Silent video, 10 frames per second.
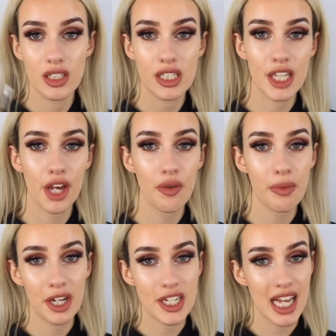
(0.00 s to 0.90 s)
So
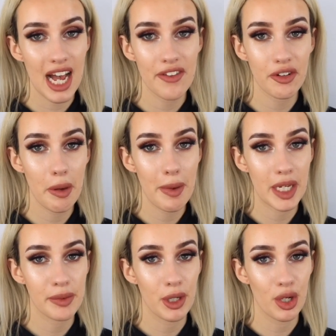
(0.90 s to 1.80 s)
because I have got my
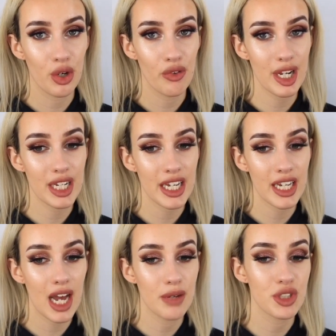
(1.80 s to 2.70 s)
makeup on already,
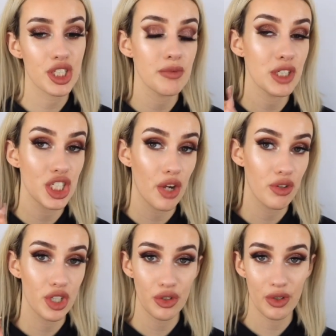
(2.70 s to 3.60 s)
I'm just going to be showing
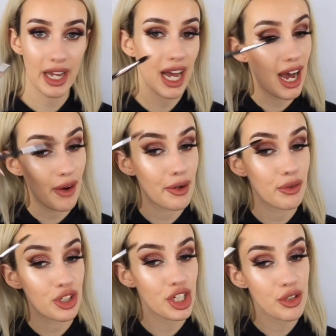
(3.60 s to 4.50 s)
you like how I
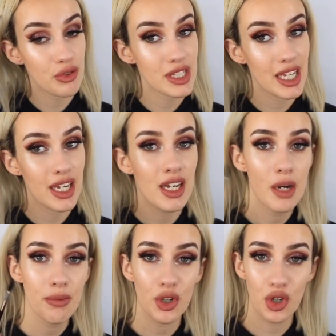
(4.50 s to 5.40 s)
would use it,
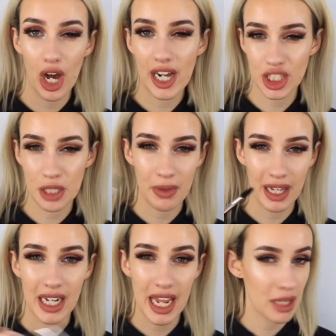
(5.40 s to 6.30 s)
but not actually
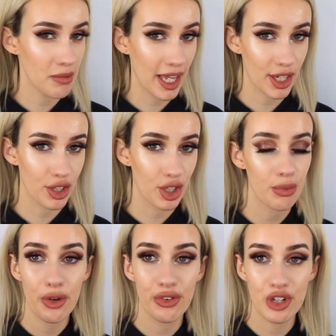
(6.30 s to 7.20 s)
applying any makeup.
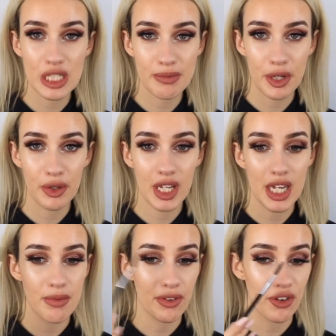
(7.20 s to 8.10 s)
For a
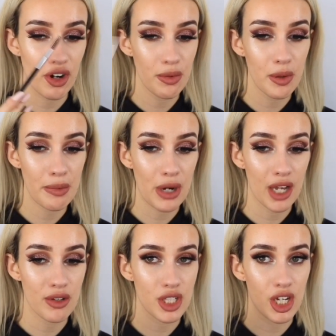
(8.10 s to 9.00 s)
spoolie, before I put my
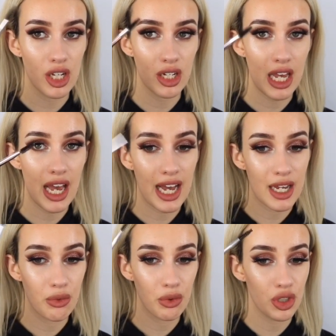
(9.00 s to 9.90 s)
brows on, I
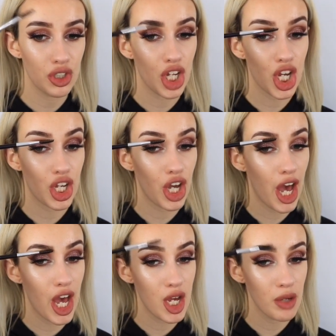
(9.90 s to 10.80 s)
would
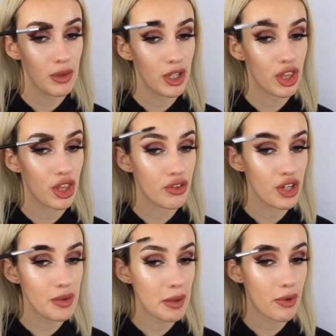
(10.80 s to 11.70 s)
comb through
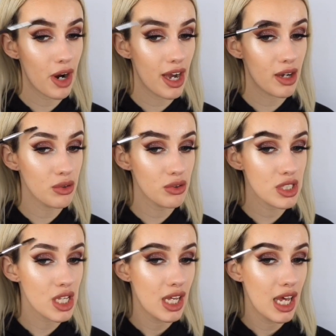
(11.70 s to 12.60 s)
my brows,
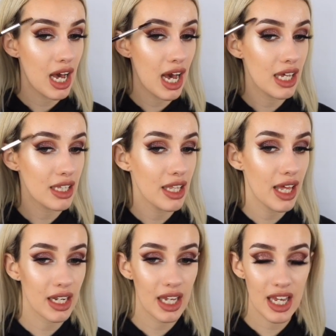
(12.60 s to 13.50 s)
and
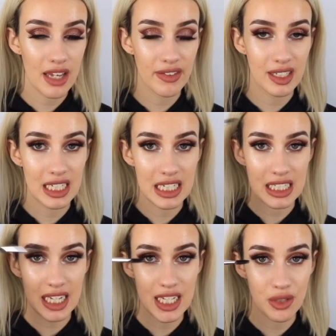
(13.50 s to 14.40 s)
then if I needed to
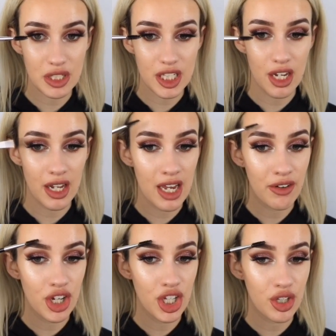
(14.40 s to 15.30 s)
get into a certain
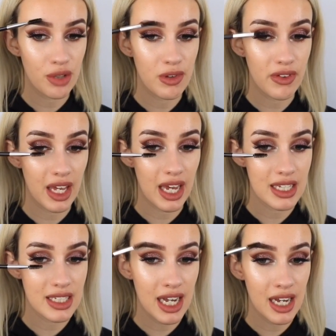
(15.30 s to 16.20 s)
area, you can move the hair
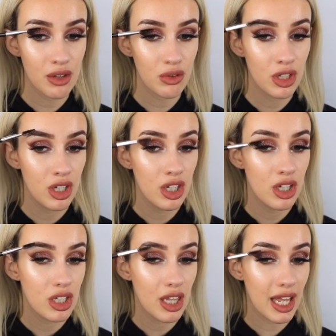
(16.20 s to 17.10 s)
down
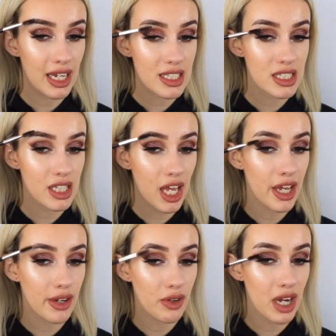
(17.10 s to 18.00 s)
like
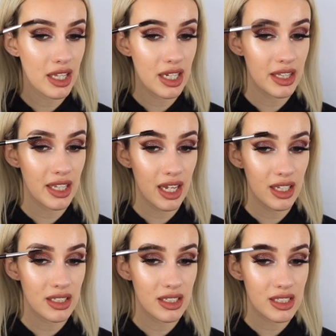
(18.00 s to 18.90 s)
so, and then that
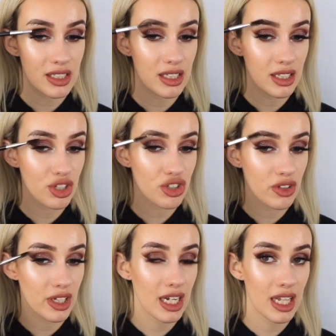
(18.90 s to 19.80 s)

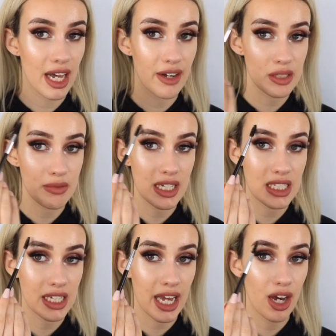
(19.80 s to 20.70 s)
literally allows me to
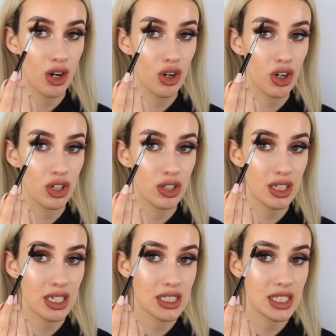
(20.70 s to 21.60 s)
get all
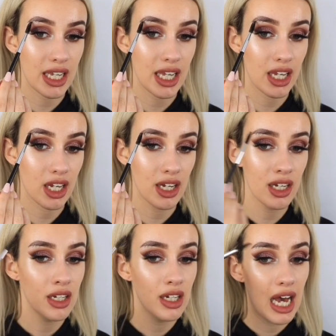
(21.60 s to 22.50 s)
into here,
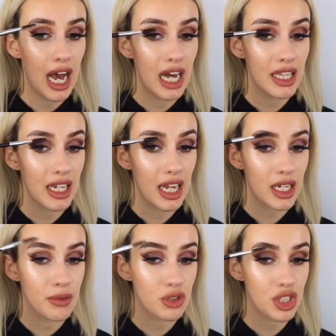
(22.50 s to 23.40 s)
and then I
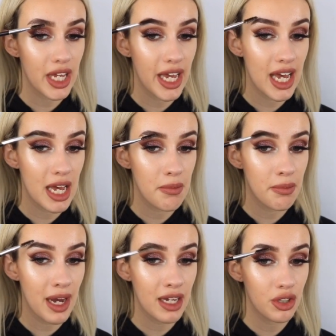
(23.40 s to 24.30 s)
can brush that hair
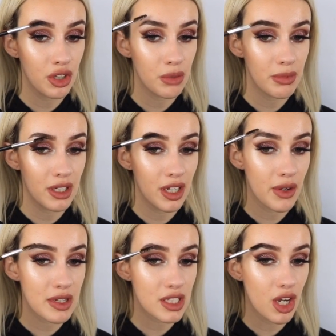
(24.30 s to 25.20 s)
back up and know
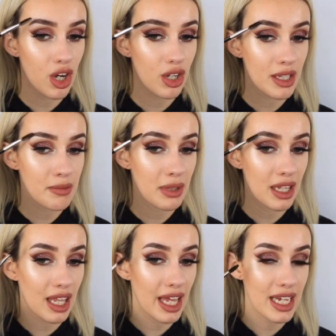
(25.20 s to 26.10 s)
it's all in
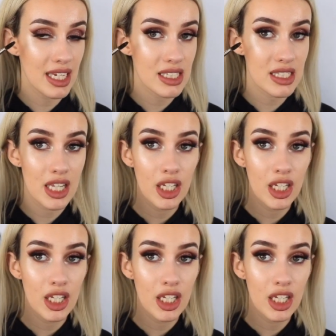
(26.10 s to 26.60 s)
place.